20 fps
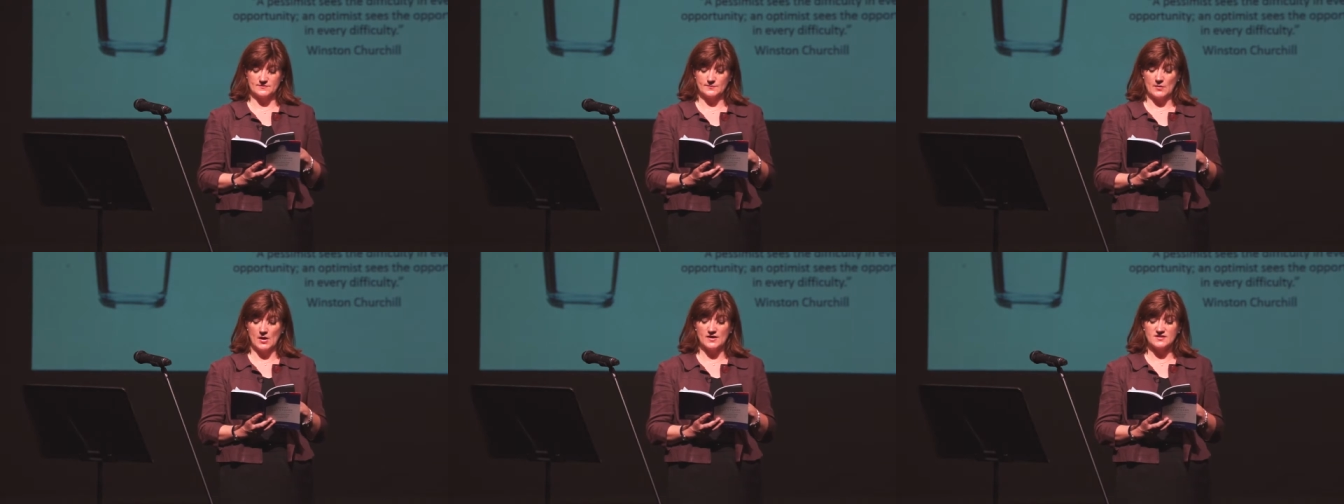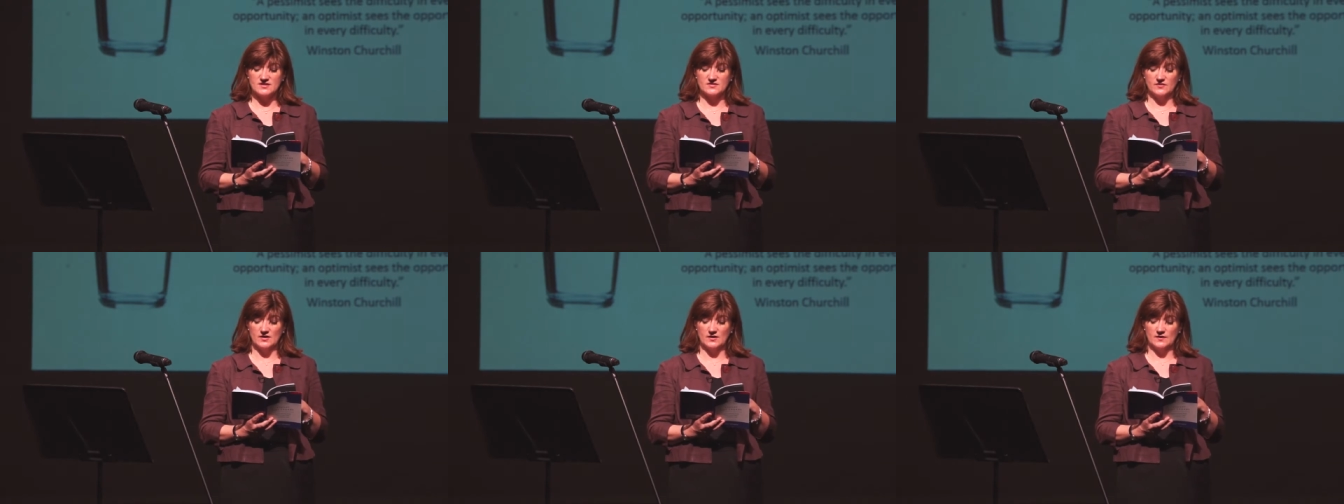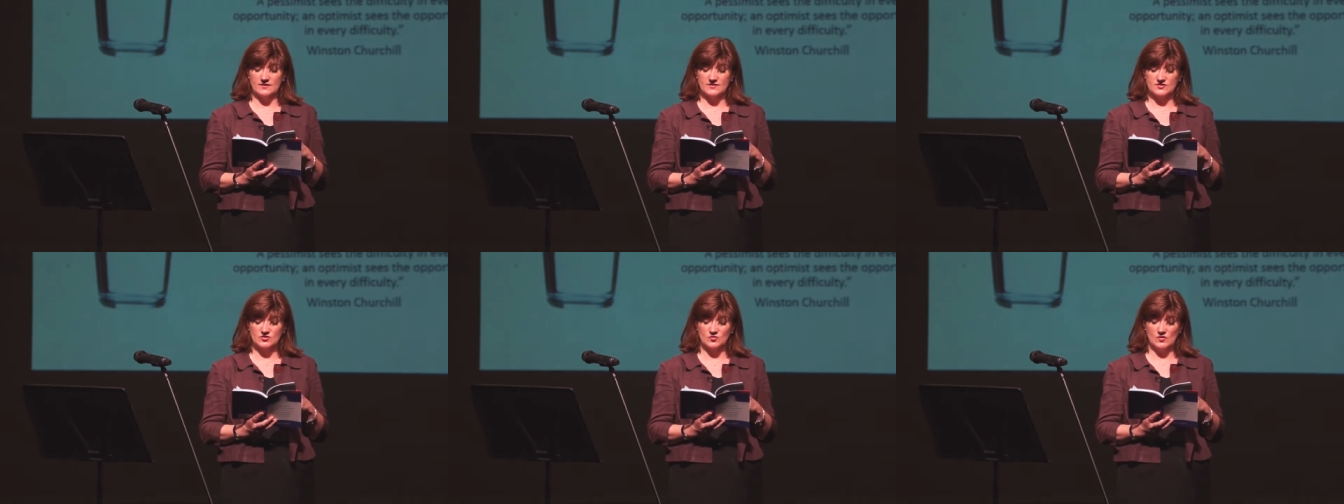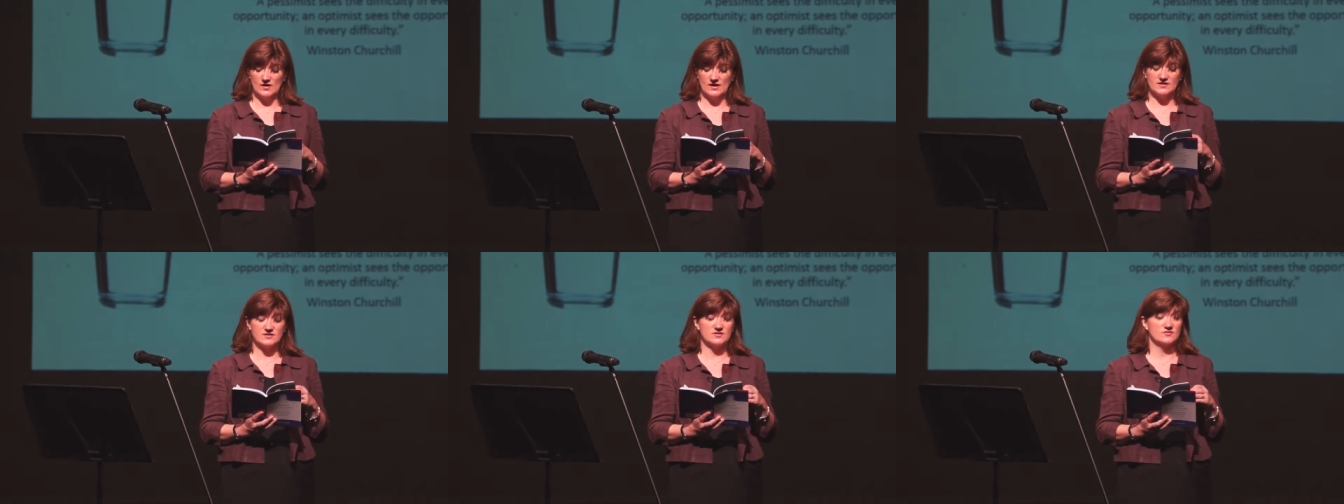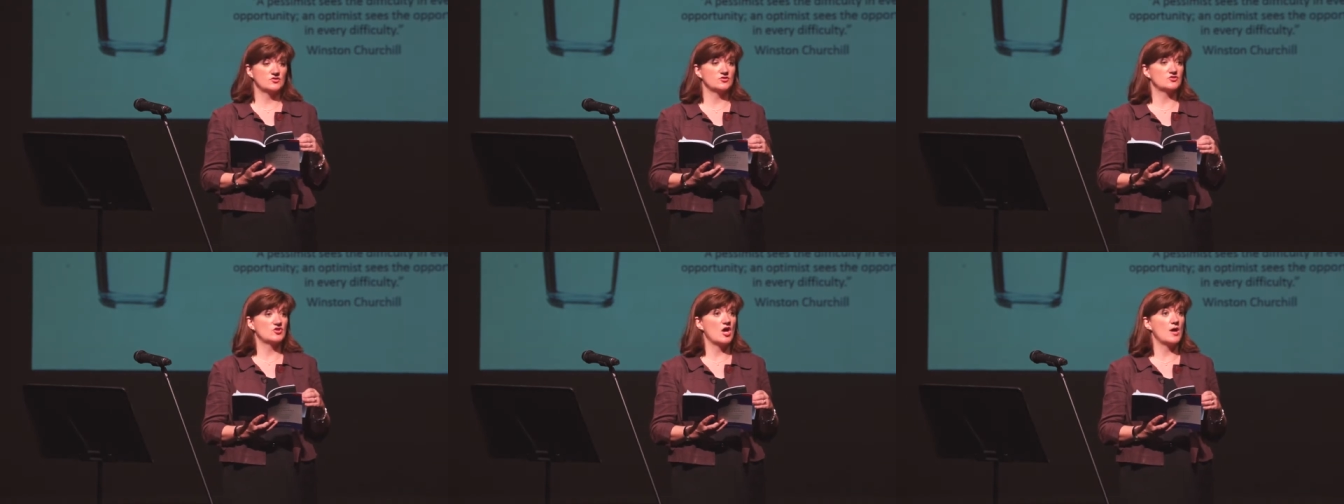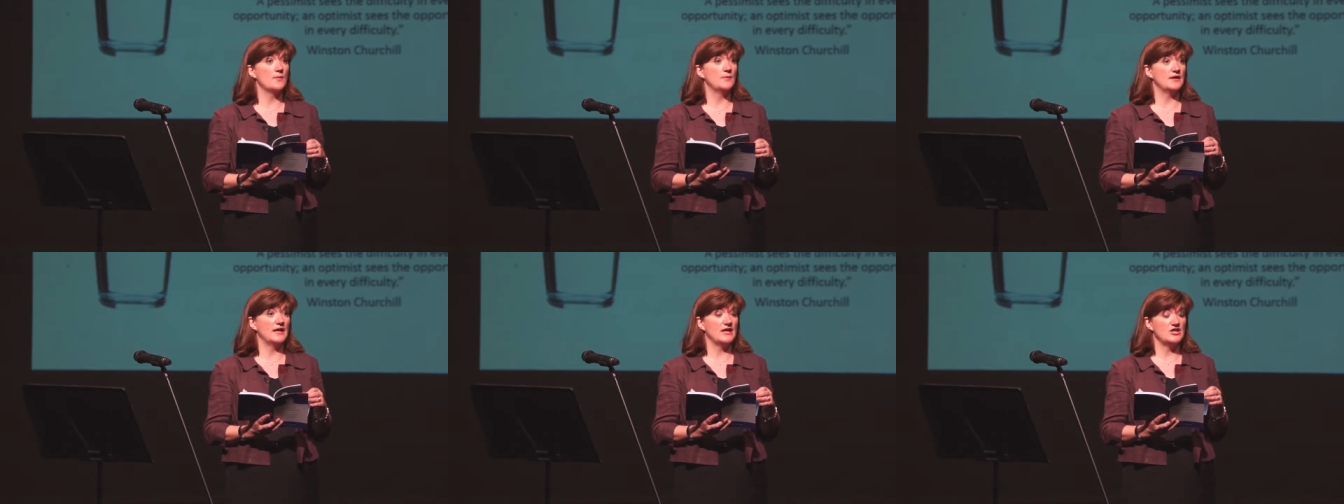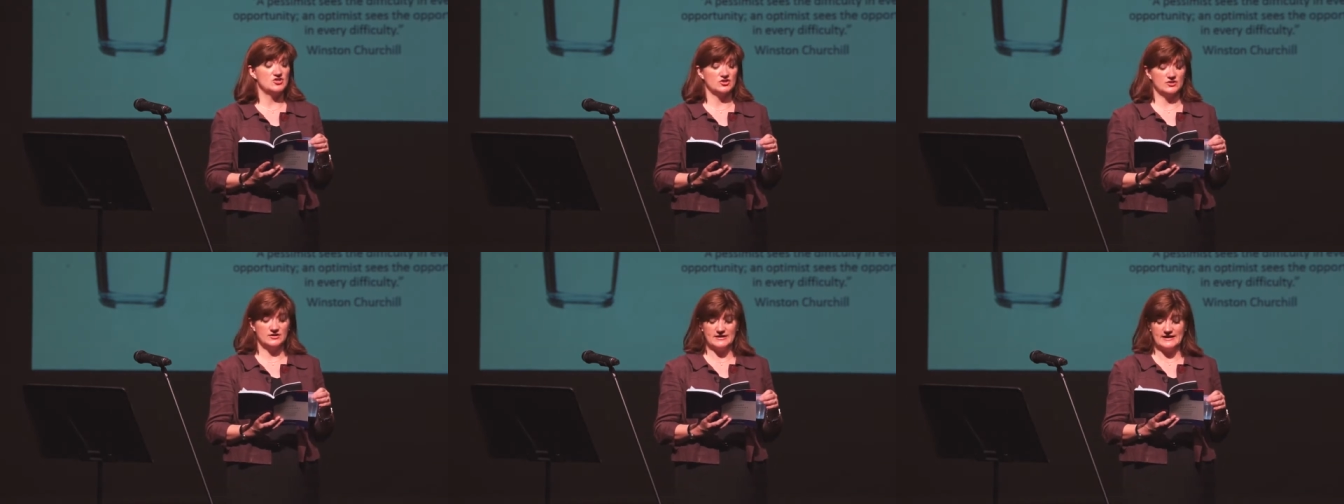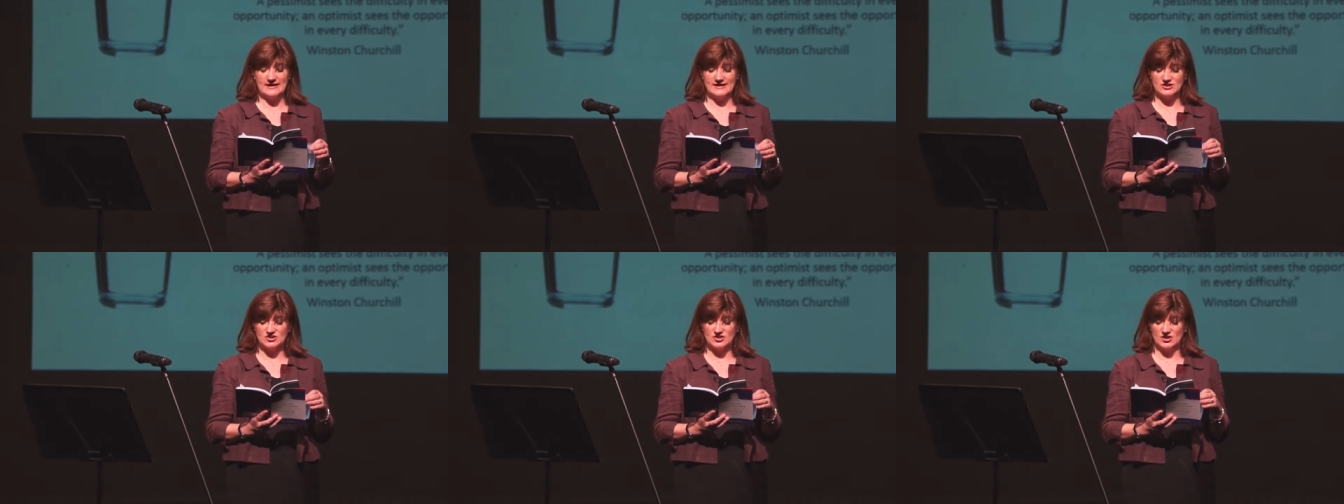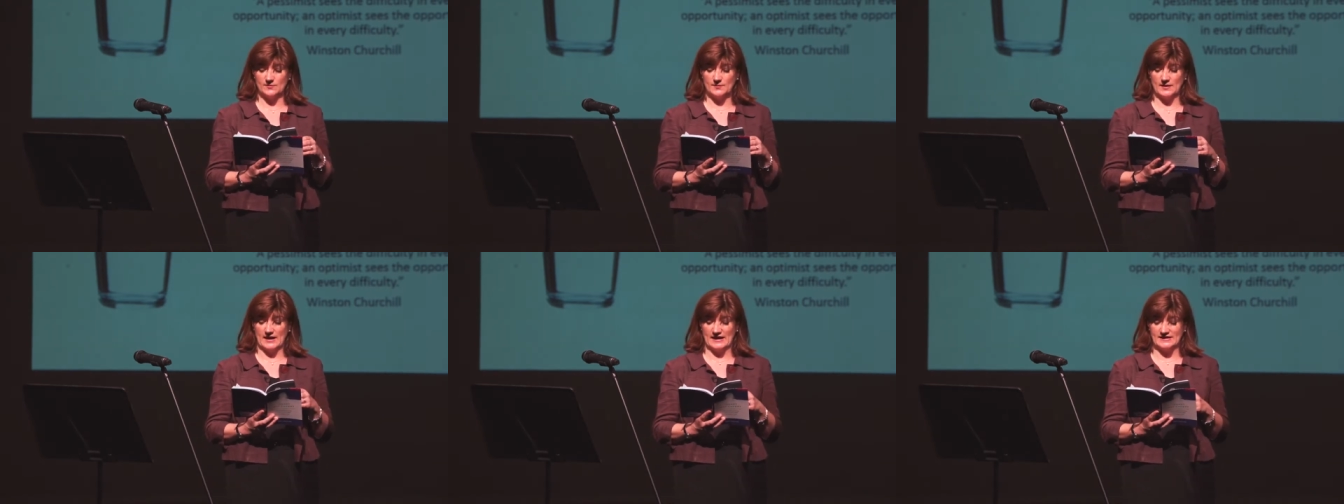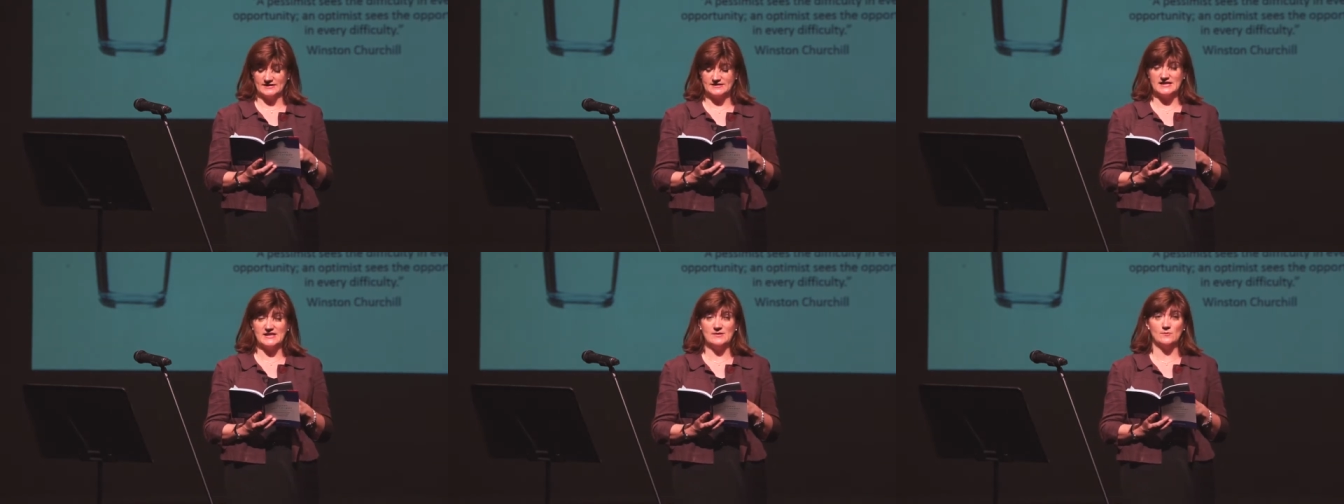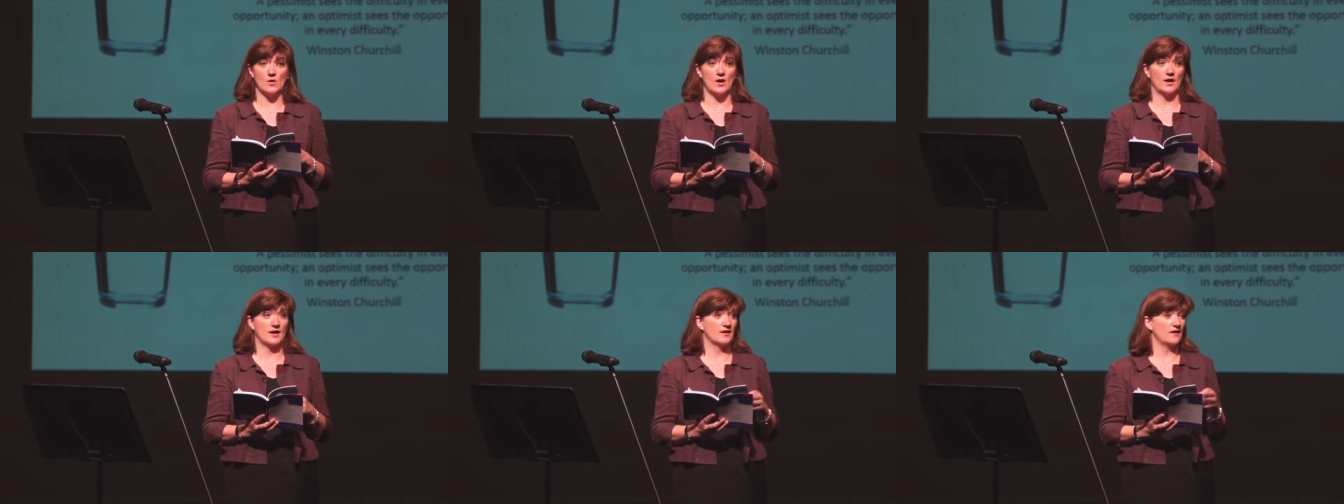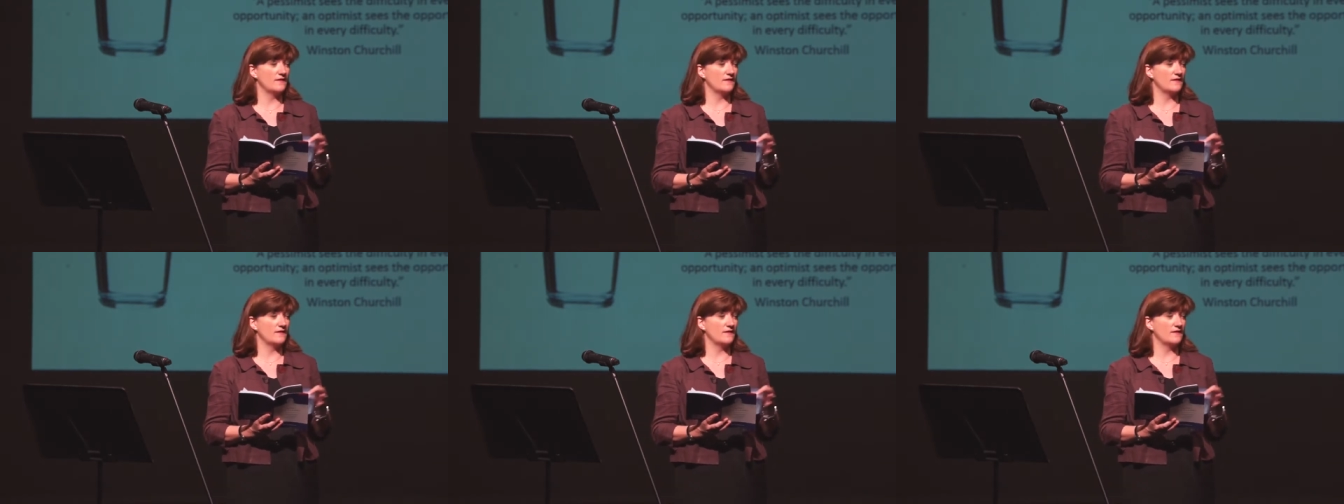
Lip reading: perseverance, grit, determination, leadership, and teamwork.